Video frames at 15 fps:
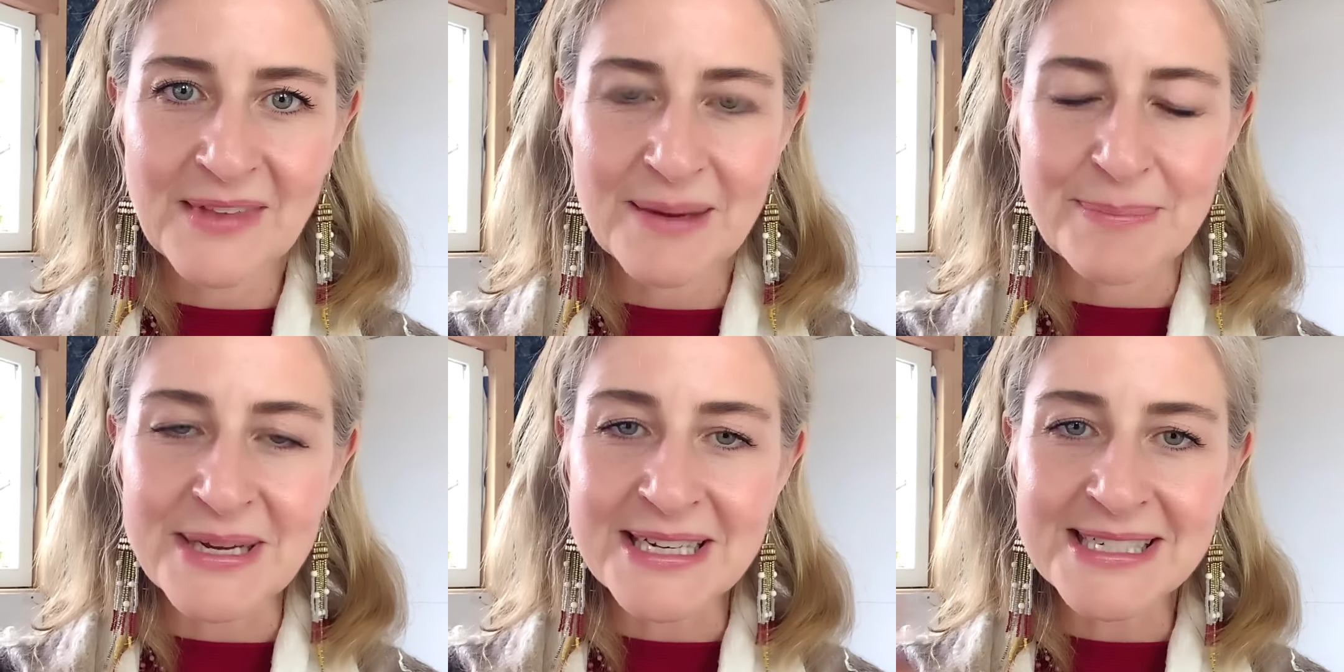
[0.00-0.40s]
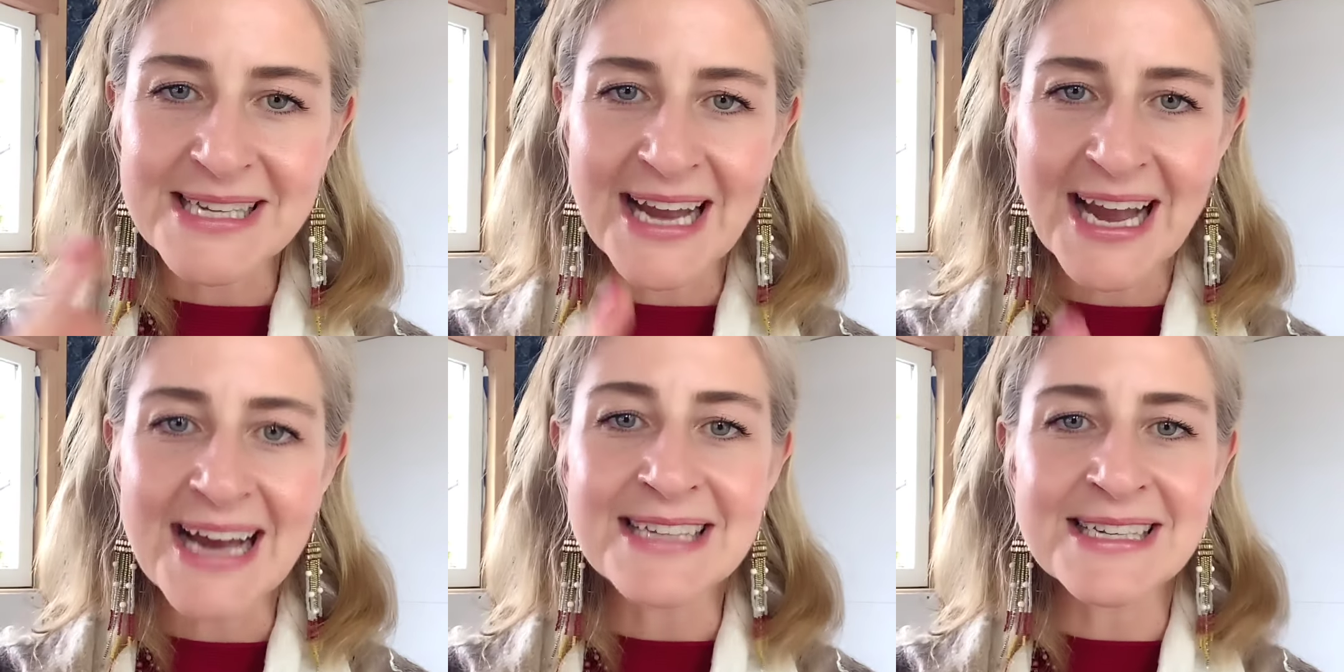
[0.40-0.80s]
because it
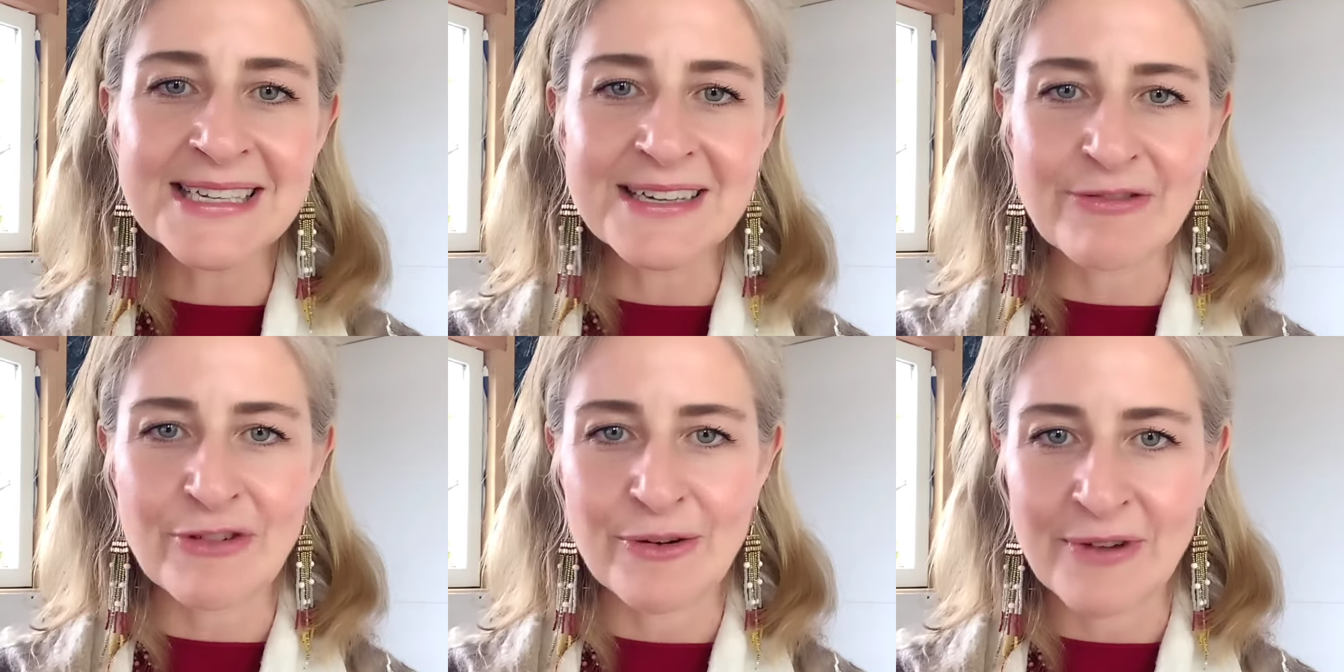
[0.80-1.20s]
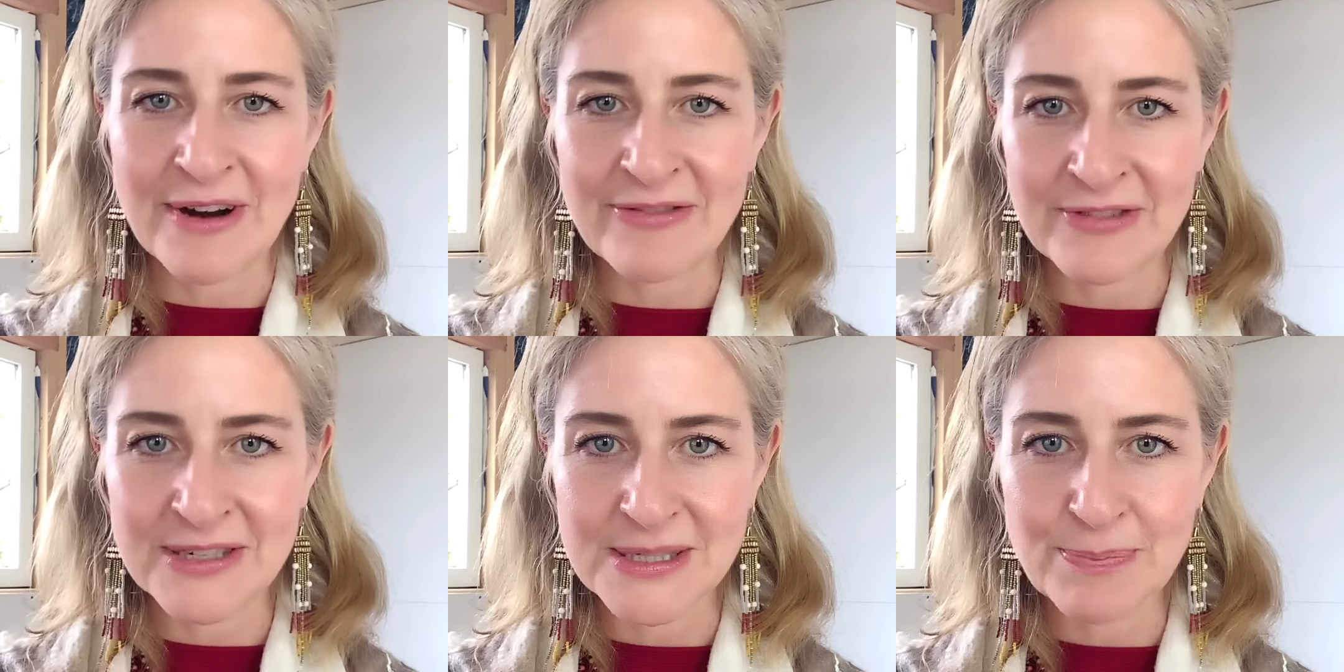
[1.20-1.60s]
has a different
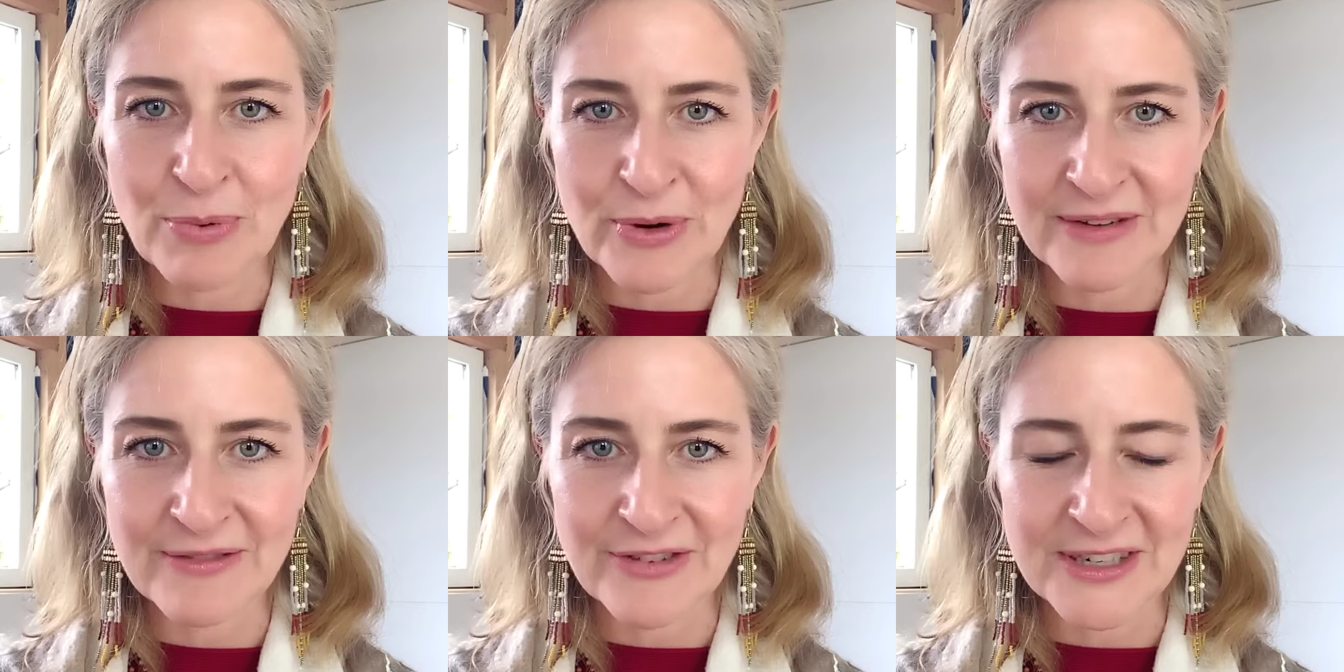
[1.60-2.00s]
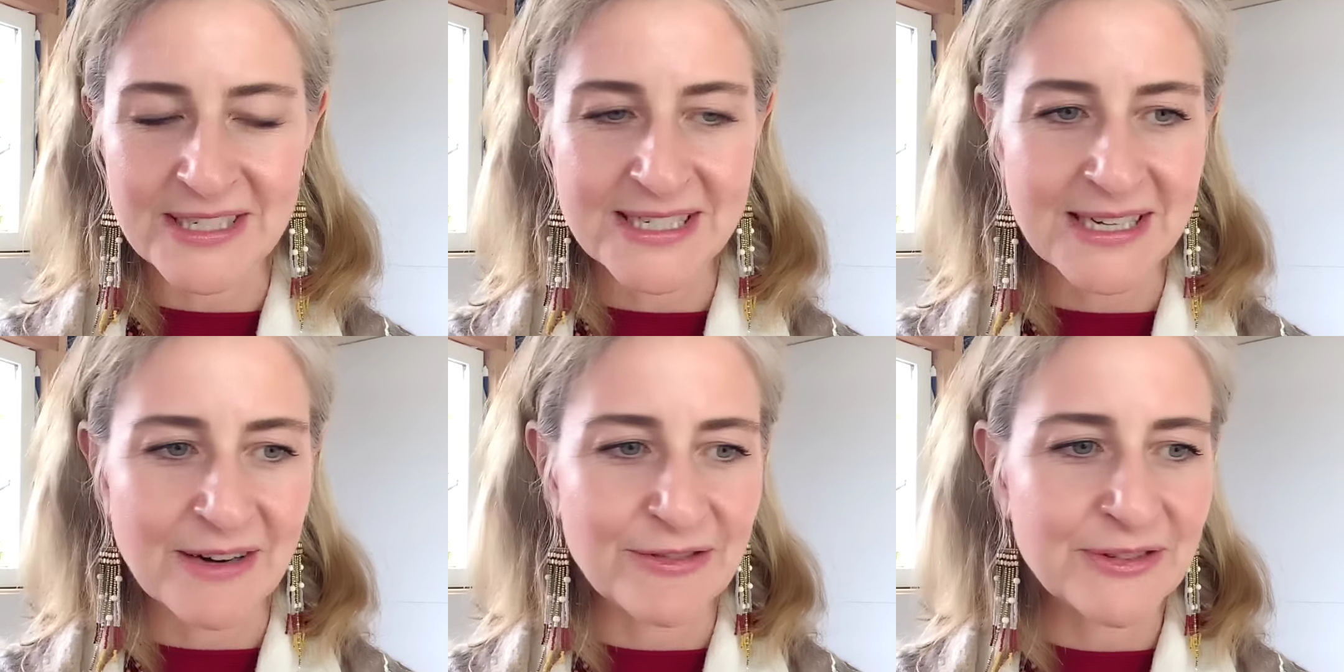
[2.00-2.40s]
reference point for
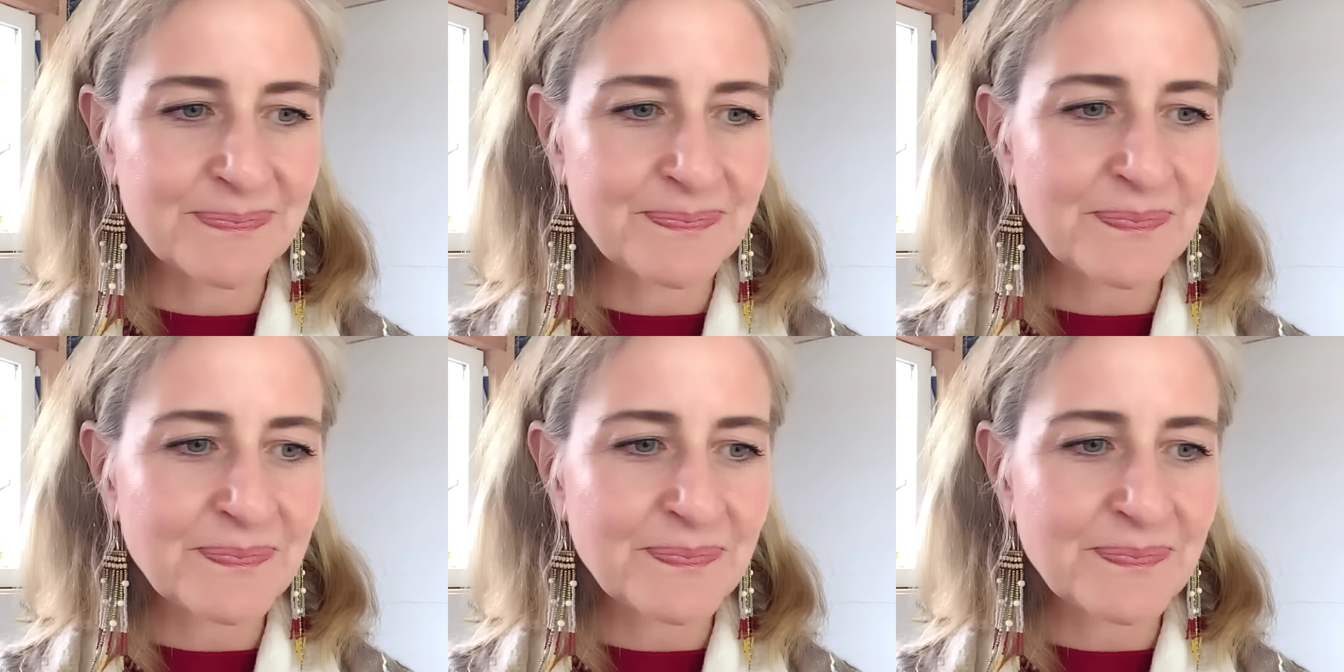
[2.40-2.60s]
itself.